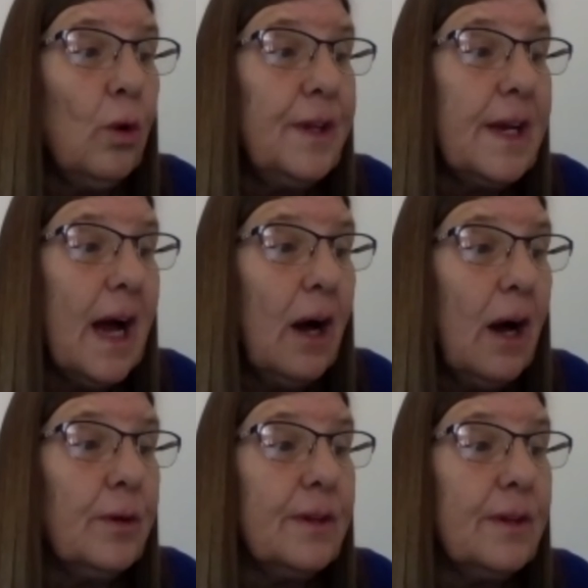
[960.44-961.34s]
out his
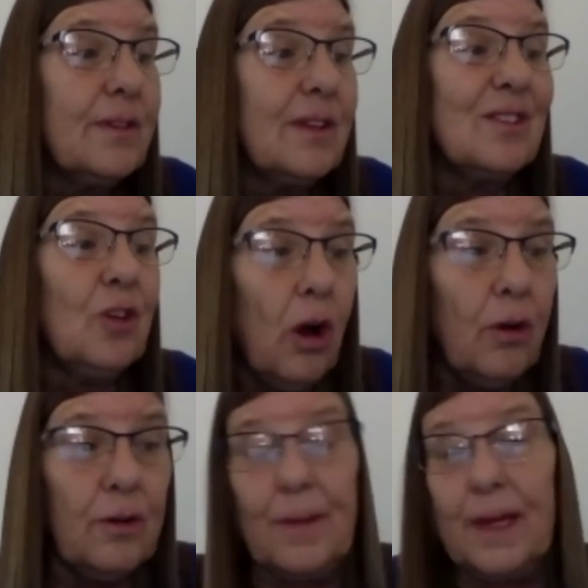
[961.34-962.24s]
guitar to
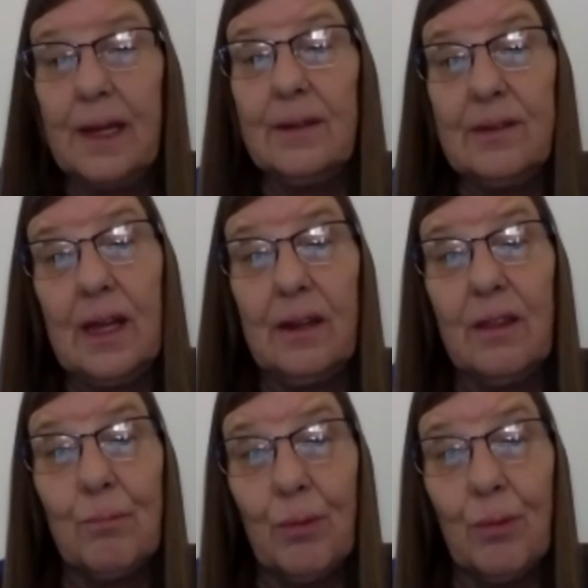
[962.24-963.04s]
me instead of the broom.